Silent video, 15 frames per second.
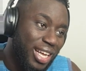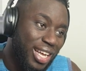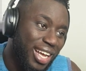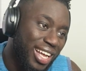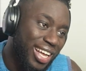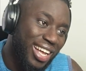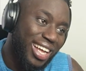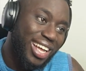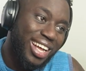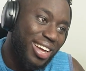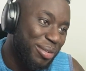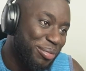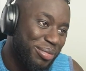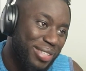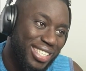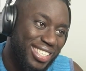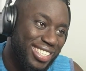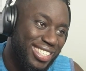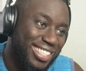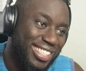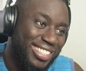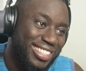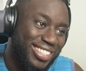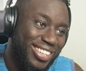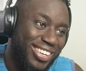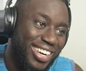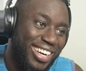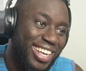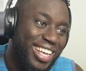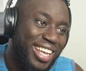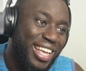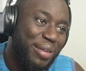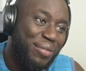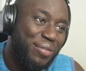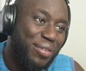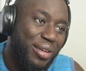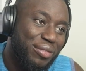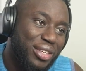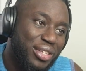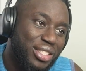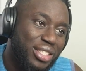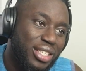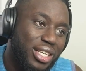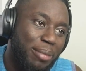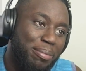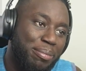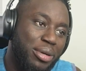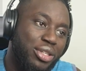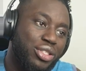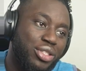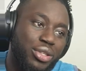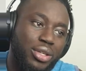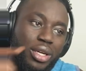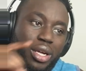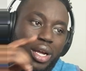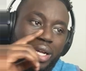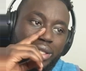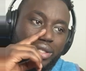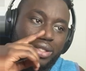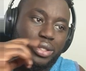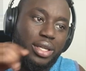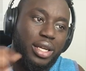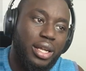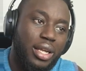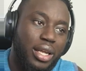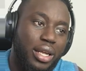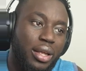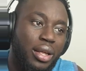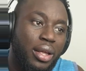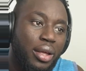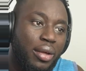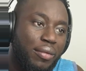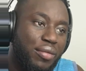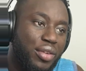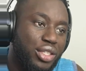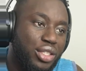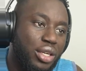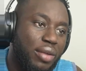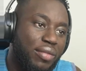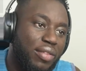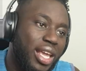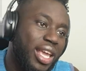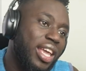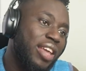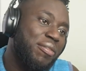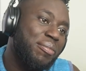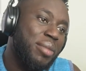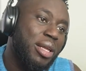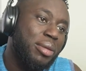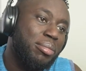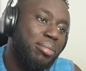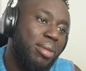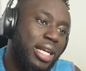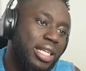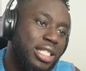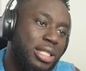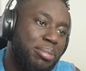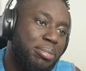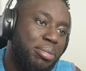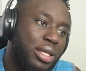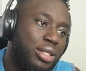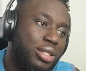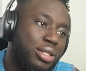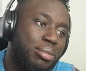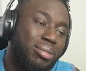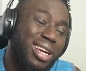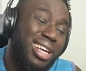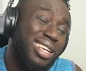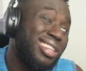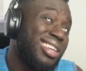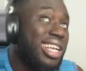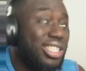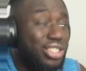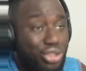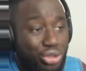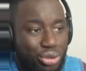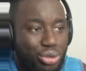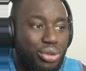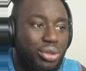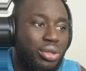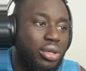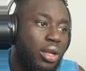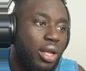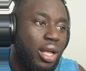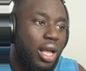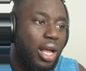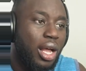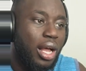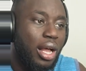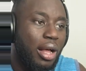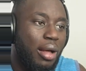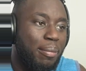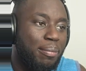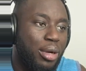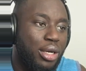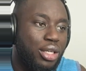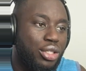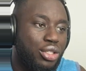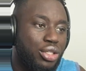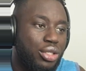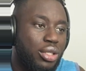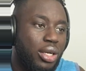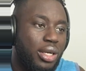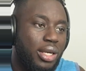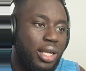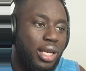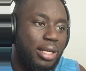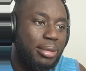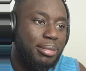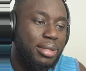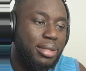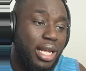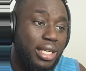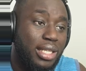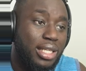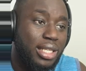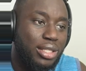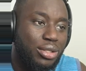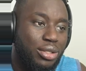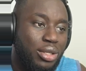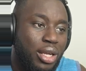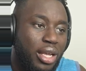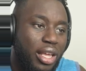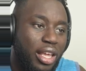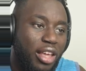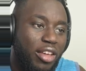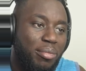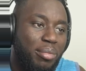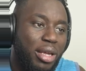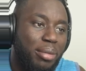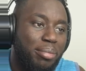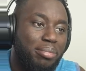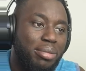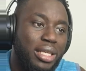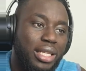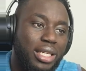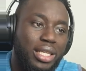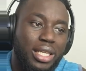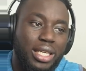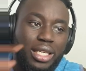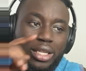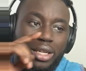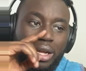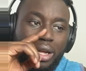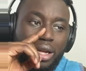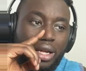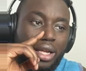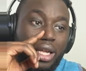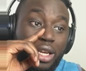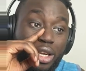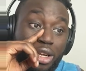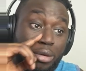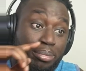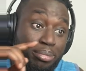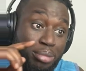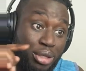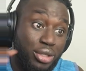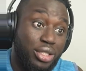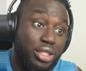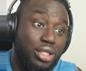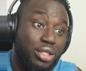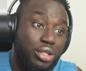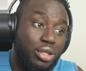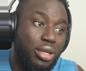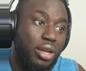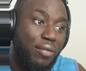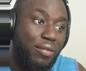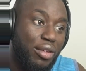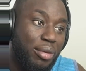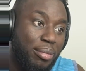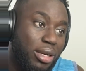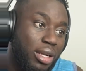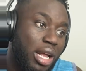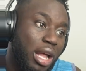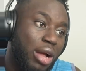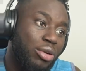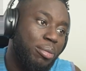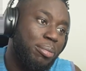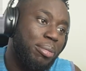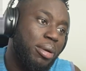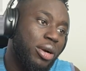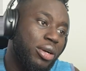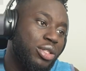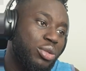Oh my goodness. All right, if you envision a prehistoric hunter, a vision of a caveman might spring to mind. That's true, but a new study claims that these cavemen plead in comparison to their female counterparts.